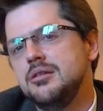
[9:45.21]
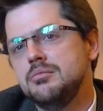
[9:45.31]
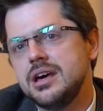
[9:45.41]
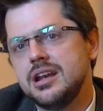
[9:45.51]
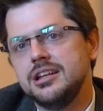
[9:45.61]

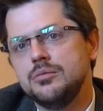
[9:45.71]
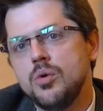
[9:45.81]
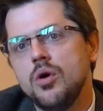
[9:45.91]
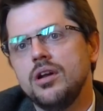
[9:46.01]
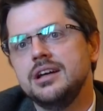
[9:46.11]
Berlin
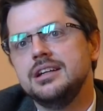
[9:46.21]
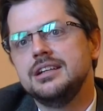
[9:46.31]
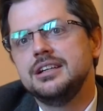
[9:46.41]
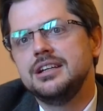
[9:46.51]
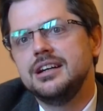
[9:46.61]
Wall
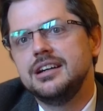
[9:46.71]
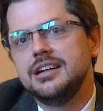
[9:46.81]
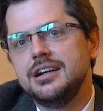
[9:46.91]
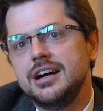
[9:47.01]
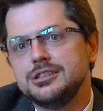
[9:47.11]

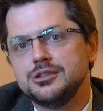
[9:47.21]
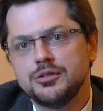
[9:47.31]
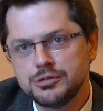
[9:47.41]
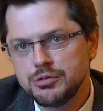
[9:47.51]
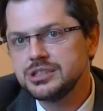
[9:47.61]
and sort
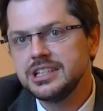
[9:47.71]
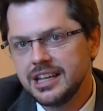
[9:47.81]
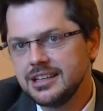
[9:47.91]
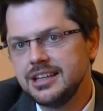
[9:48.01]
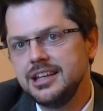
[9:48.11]
of
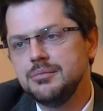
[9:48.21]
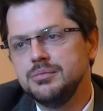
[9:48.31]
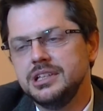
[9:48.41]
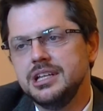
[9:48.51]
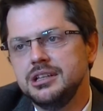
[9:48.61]
crossing the
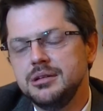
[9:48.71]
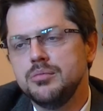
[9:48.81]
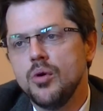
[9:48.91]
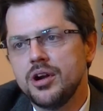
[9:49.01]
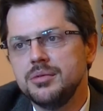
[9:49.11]

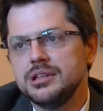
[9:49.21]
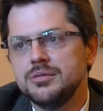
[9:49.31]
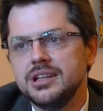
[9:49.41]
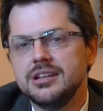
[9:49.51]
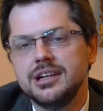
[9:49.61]
border
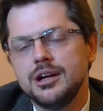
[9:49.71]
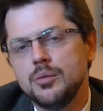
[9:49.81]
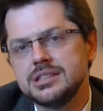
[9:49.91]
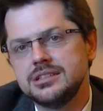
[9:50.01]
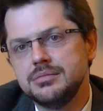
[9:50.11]
between
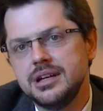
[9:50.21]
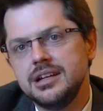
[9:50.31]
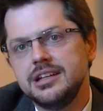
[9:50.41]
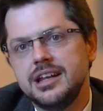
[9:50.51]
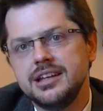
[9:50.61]
Western
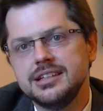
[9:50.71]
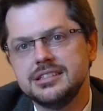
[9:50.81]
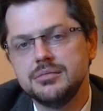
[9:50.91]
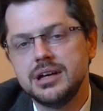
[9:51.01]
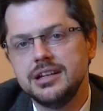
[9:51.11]
Berlin and
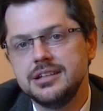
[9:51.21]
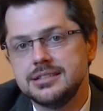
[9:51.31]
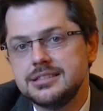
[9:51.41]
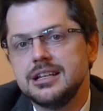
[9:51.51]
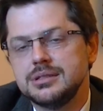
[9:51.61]
Eastern Berlin.
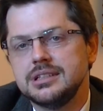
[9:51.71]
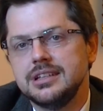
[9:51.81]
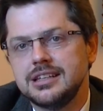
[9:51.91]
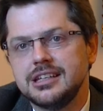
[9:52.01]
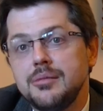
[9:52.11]
This is something
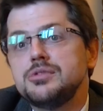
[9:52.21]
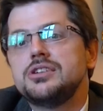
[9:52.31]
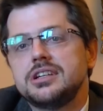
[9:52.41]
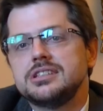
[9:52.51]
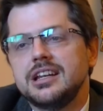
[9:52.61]
that
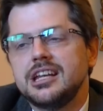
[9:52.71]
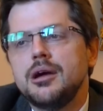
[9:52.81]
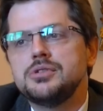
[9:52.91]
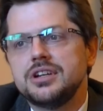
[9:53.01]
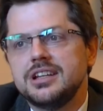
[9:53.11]

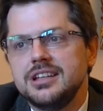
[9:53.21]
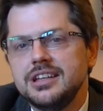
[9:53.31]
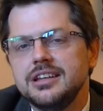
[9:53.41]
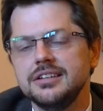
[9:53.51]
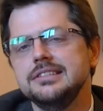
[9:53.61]
captured
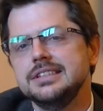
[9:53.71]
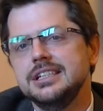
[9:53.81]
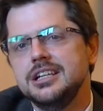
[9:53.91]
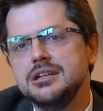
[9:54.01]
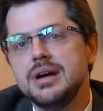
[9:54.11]
the
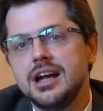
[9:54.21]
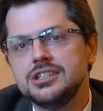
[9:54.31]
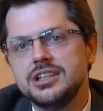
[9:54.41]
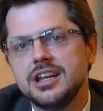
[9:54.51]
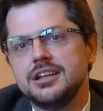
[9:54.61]

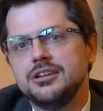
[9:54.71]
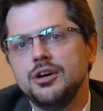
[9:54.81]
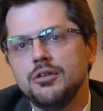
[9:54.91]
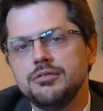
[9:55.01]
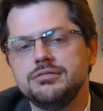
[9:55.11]
imaginary
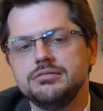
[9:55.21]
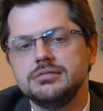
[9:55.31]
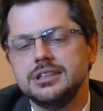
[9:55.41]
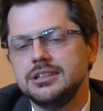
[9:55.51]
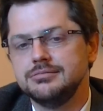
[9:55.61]
of
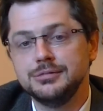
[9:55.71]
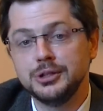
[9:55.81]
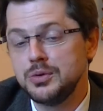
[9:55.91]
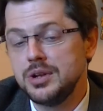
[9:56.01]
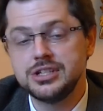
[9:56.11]

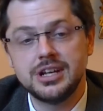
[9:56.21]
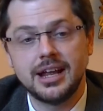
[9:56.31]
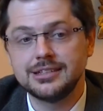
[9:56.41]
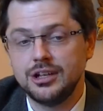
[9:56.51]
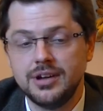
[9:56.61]
not only
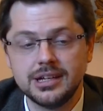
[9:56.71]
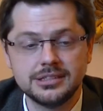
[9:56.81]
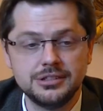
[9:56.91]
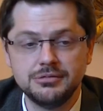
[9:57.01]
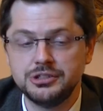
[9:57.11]
Czechs,
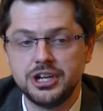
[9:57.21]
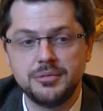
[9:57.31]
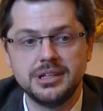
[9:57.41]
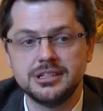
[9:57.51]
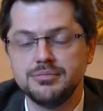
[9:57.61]
Slovaks,
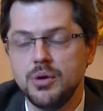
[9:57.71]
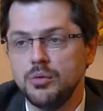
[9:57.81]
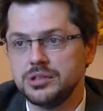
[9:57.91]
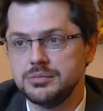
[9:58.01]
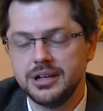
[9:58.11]
Germans,
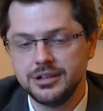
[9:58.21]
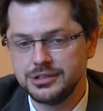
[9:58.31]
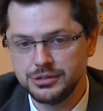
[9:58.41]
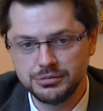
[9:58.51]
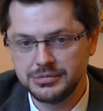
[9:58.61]
Poles, but
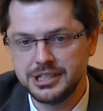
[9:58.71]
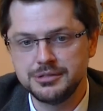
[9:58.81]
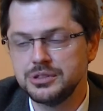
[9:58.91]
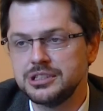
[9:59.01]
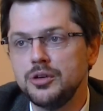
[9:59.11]
also it
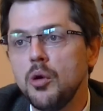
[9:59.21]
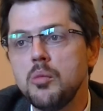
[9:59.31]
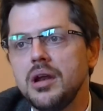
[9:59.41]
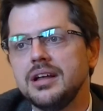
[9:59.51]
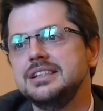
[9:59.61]
was a global